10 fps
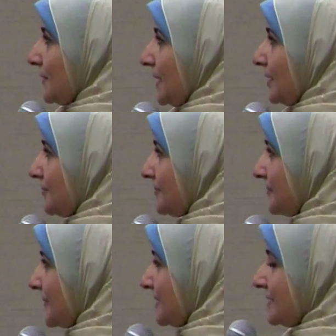Okay,
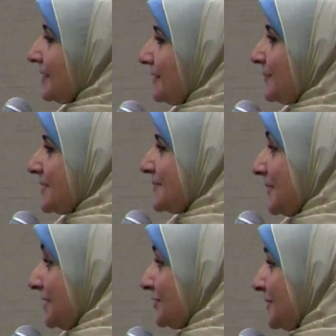integrated pest
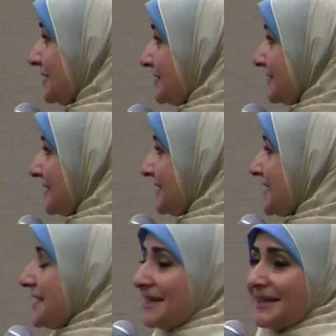management
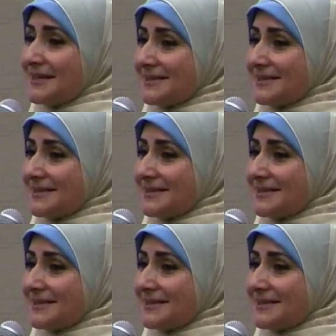is